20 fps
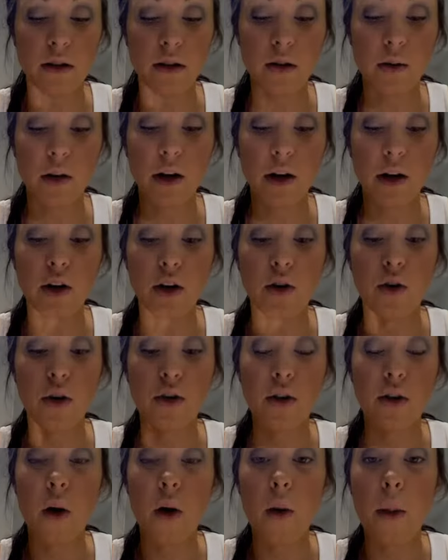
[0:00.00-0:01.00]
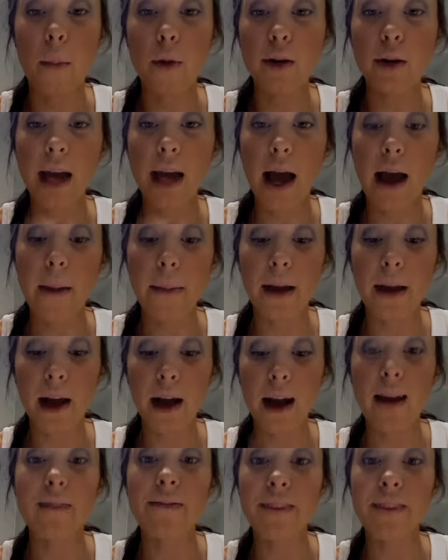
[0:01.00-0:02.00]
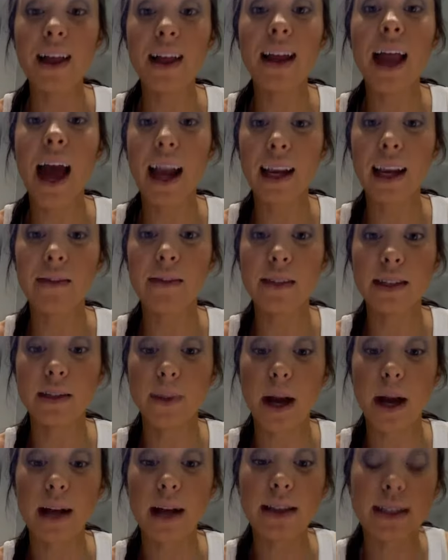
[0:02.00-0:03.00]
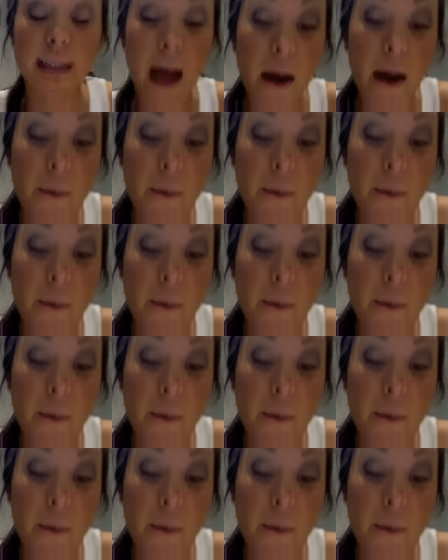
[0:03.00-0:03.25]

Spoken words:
I'm going to go over it one more time and kind of fill in any of the spots that